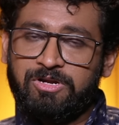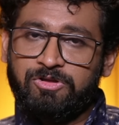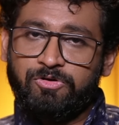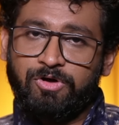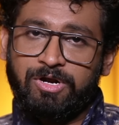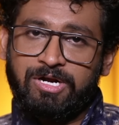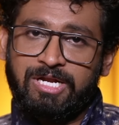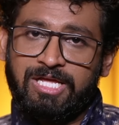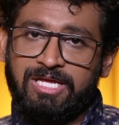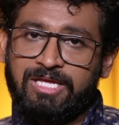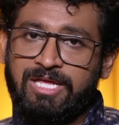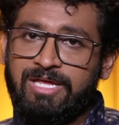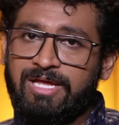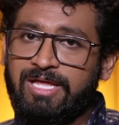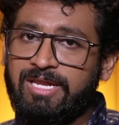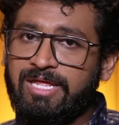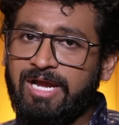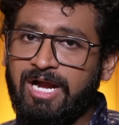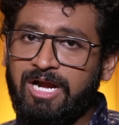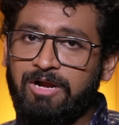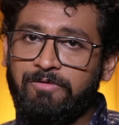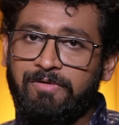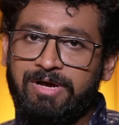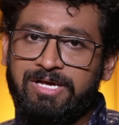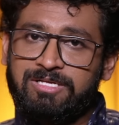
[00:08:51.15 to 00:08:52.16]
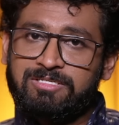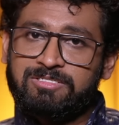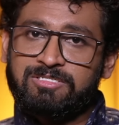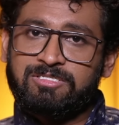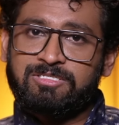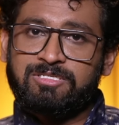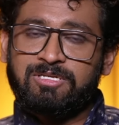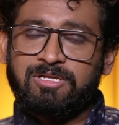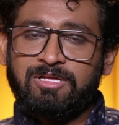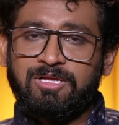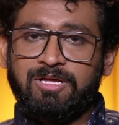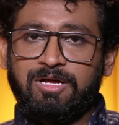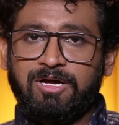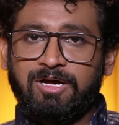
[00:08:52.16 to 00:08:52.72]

you are taking any advice